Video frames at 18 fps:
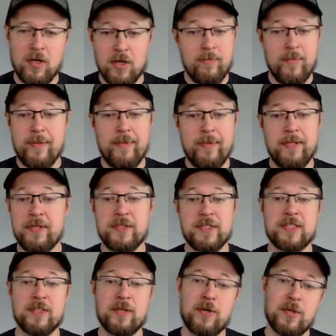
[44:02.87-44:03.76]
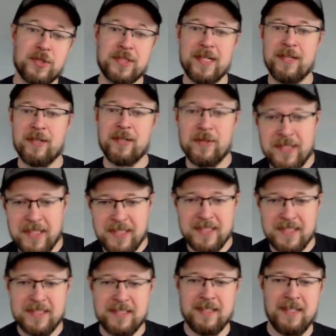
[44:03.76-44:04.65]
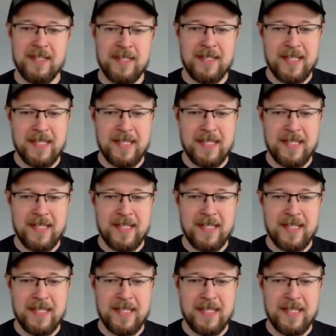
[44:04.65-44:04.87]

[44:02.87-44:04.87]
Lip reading: or maybe they're just a hostile audience.